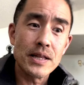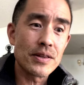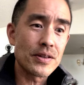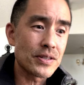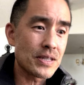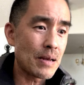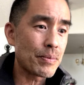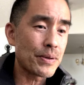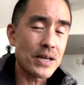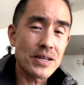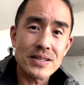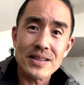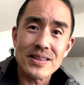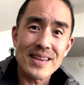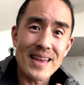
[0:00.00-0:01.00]
the same place
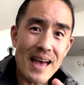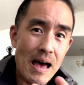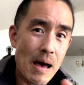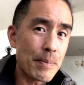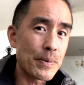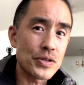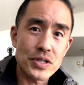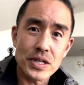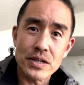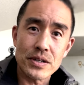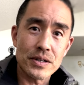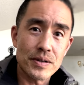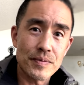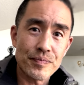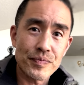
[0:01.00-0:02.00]
at the epicenter
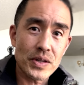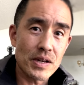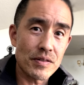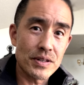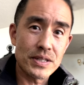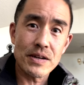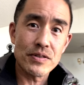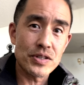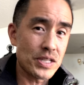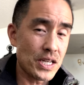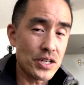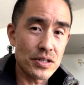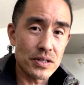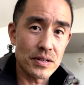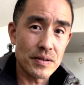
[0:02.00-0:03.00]
of the
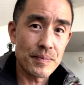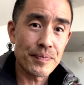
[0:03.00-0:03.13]
devastation,